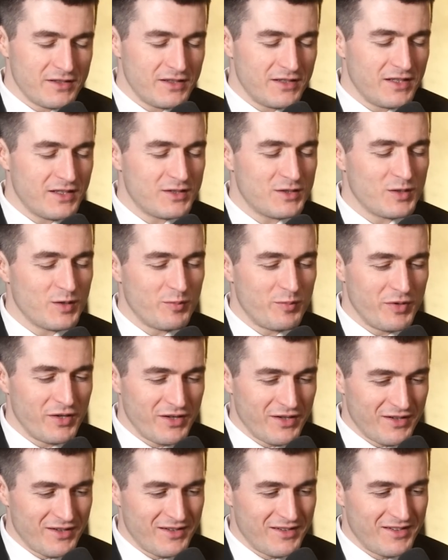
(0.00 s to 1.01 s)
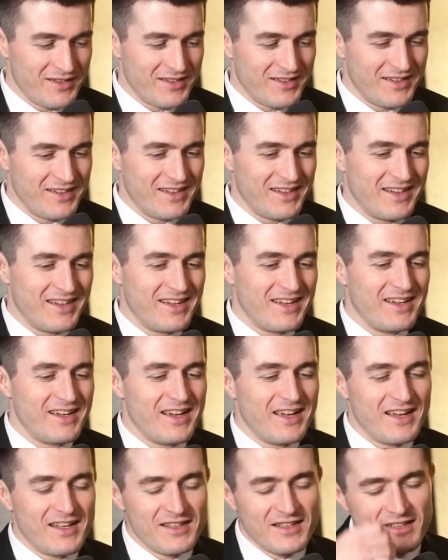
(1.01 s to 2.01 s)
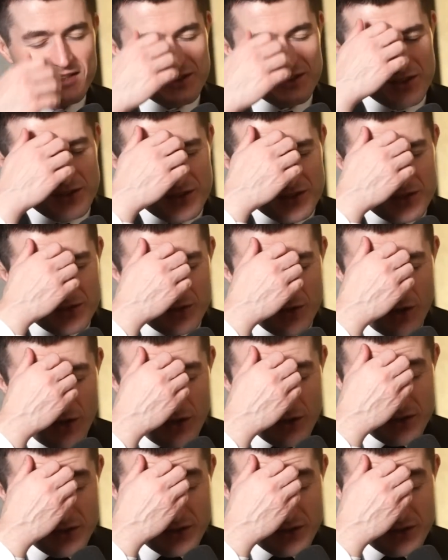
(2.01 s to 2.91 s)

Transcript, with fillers: get your beer, and then just talk